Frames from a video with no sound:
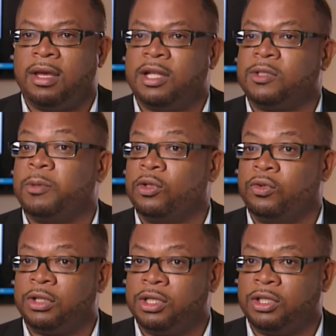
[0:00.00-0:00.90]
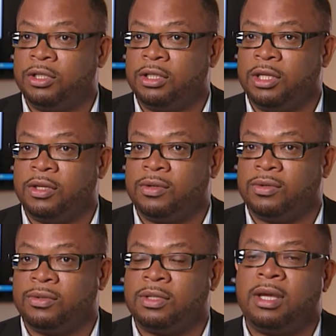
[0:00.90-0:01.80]
It's been traditionally
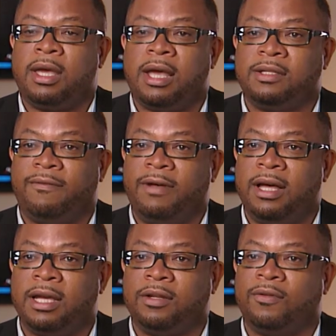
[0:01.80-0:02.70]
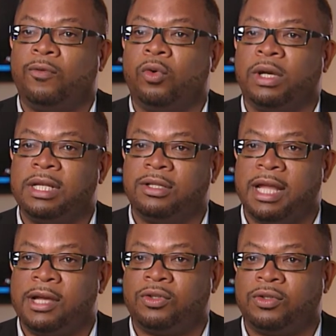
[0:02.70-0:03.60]
used and defined for
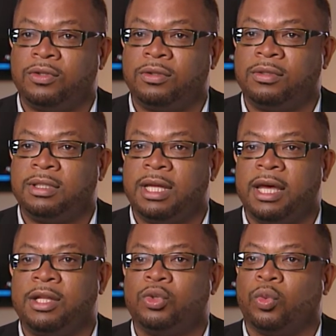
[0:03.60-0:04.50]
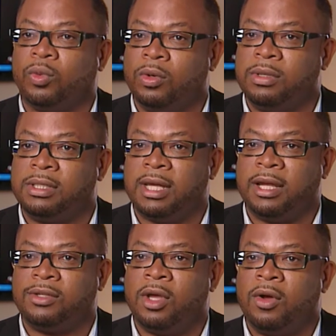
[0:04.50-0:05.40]
international sites or rural
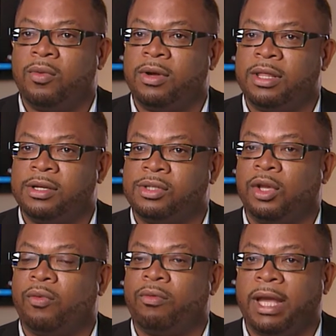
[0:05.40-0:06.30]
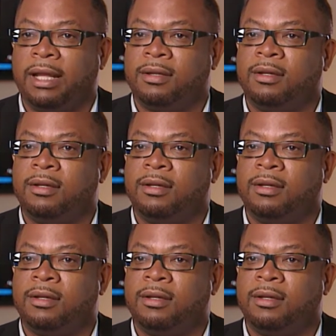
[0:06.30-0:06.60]
sites where there's a great